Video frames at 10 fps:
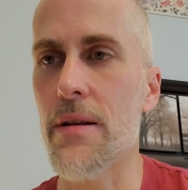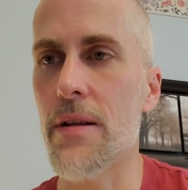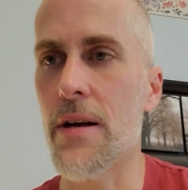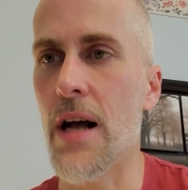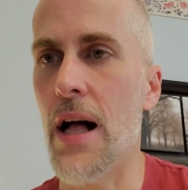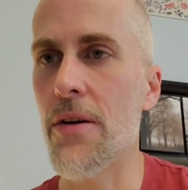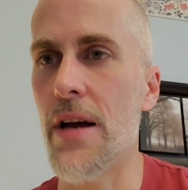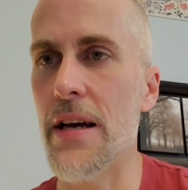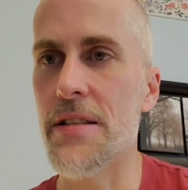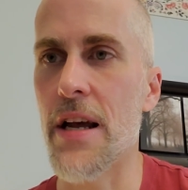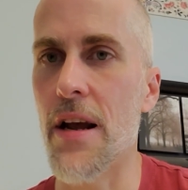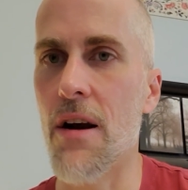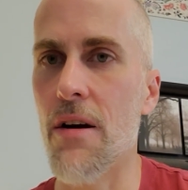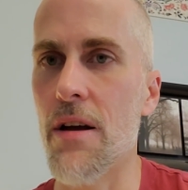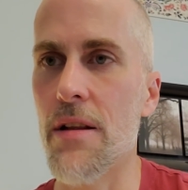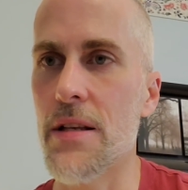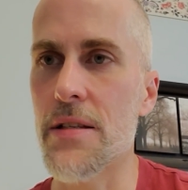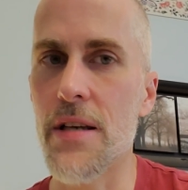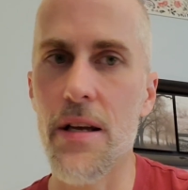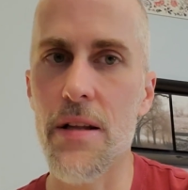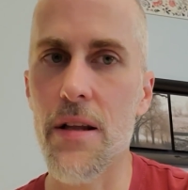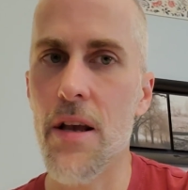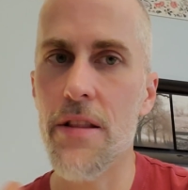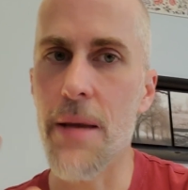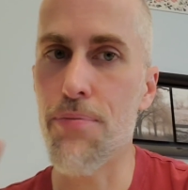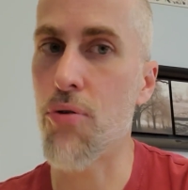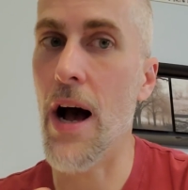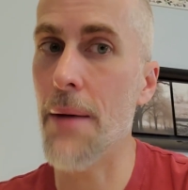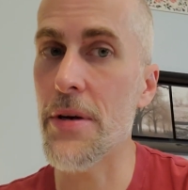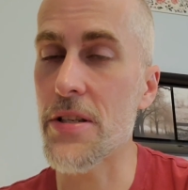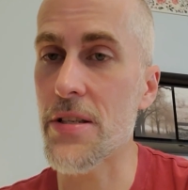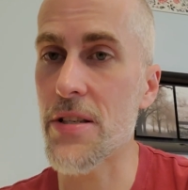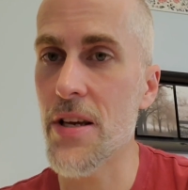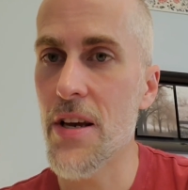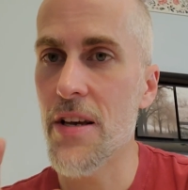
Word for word: that colonized that area and that said they promised